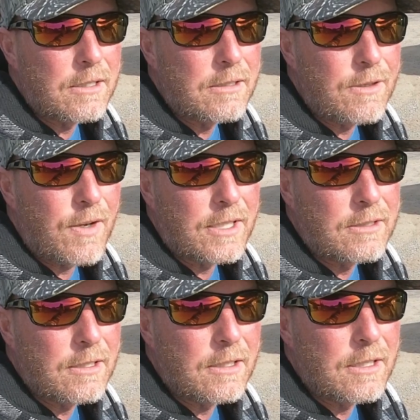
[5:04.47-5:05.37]
and see if I
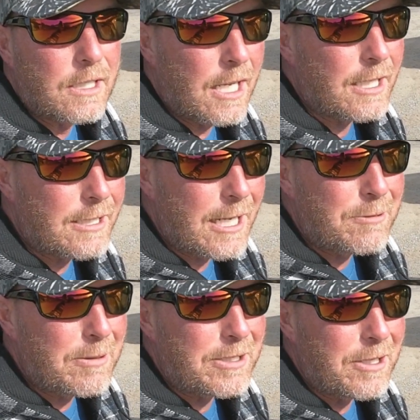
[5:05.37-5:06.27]
can
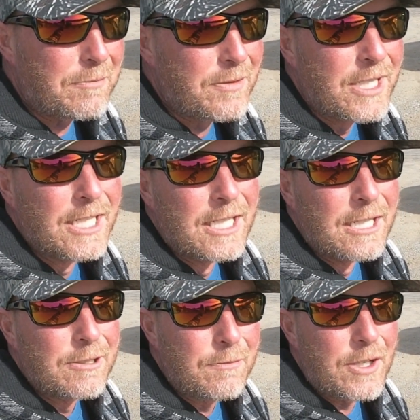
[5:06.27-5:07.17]
catch myself
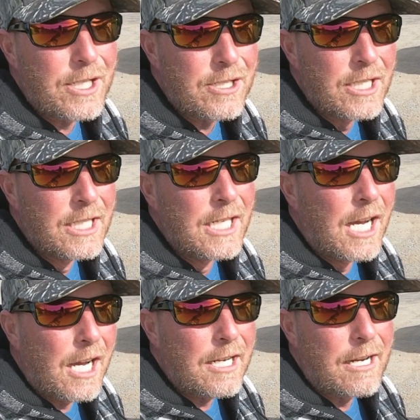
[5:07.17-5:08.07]
some fish
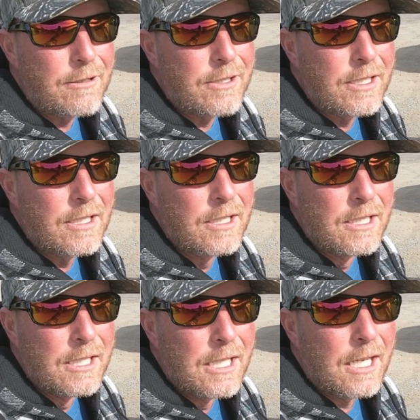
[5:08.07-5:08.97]
on Anderson
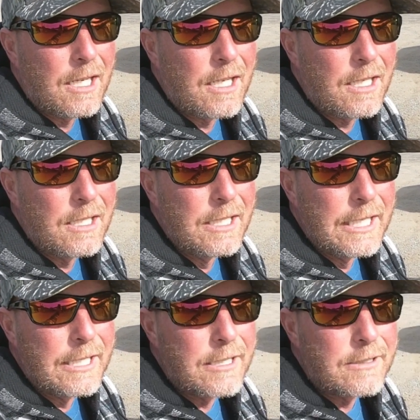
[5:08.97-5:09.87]

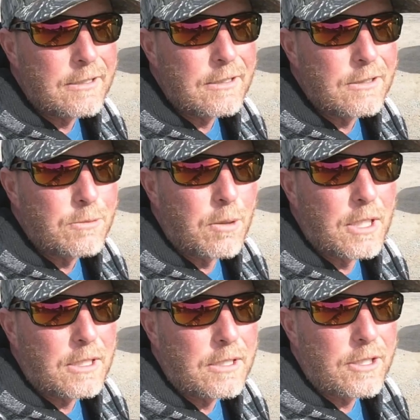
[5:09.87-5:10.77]
in its
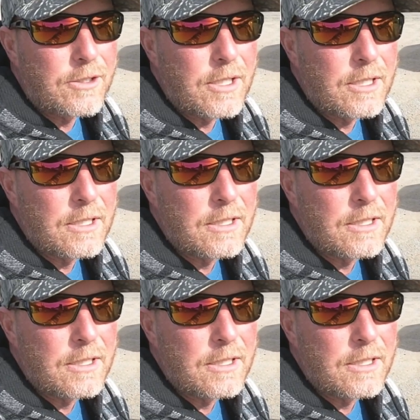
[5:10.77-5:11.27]
swollen condition.